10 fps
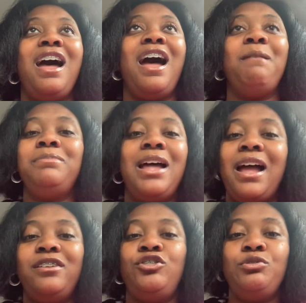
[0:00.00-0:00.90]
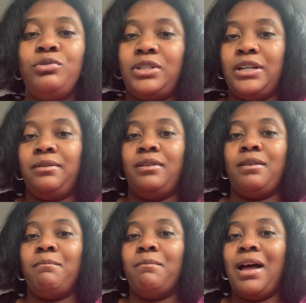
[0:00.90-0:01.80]
I'm not using
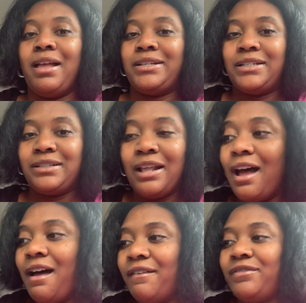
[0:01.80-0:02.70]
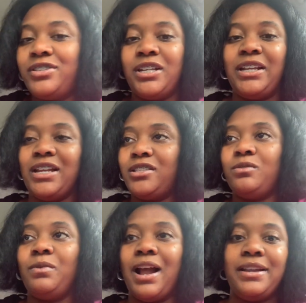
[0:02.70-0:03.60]
my stuff to get
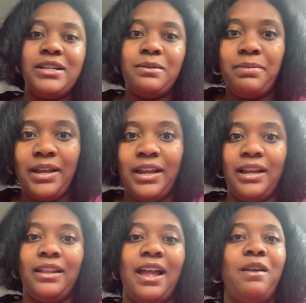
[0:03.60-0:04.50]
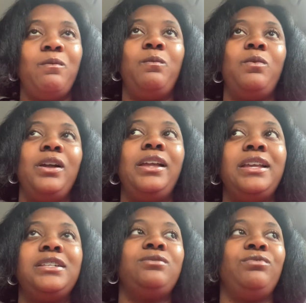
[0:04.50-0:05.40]
to where I need to be. Like, what
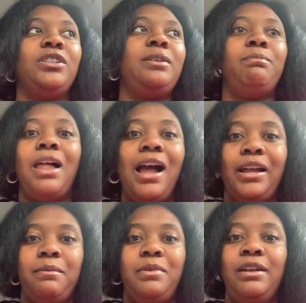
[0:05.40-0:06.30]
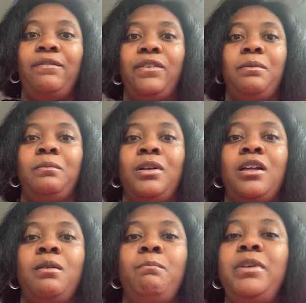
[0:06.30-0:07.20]
is really blocking me from
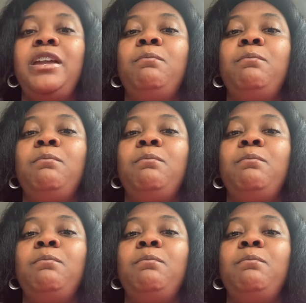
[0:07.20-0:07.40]
me